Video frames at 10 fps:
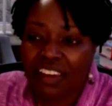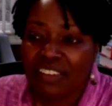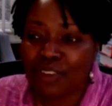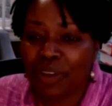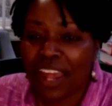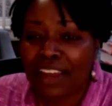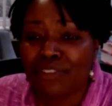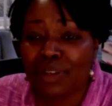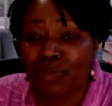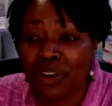So it
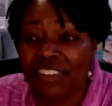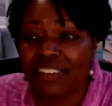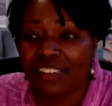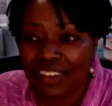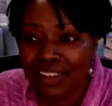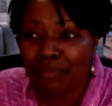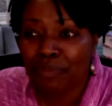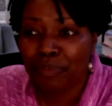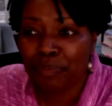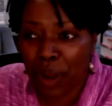actually was a good
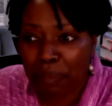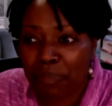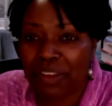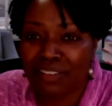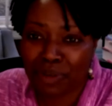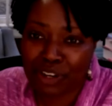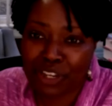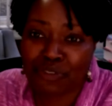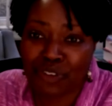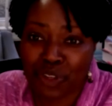prep
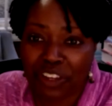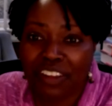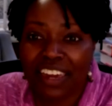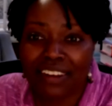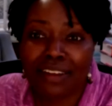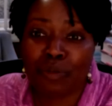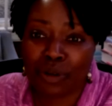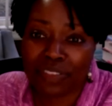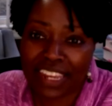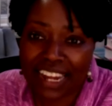experience for the editing
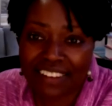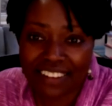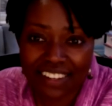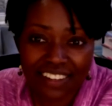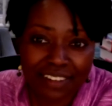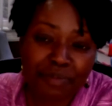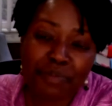work that I did